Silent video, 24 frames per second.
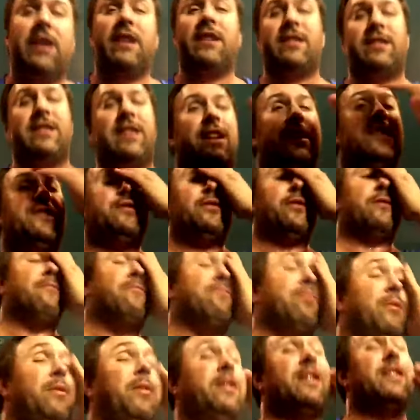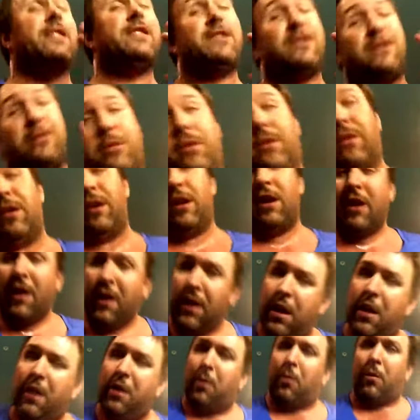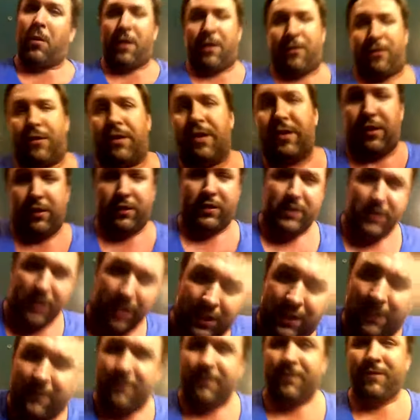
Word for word: says you're Buddhist or whatever else.